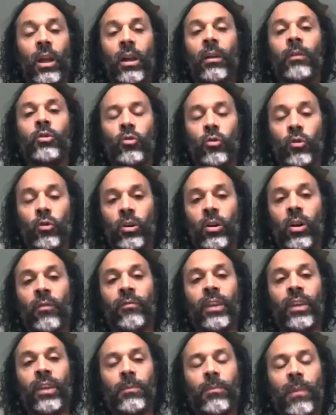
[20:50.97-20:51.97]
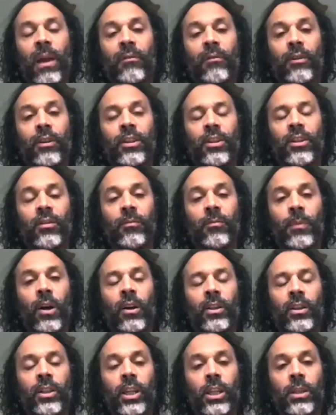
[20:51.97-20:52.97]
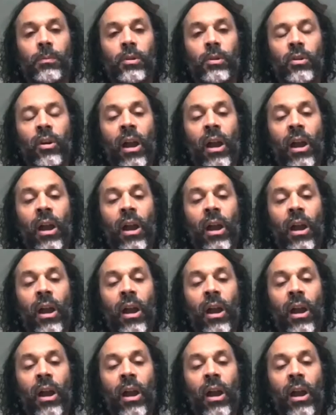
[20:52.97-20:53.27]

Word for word: drawing on these methods of participatory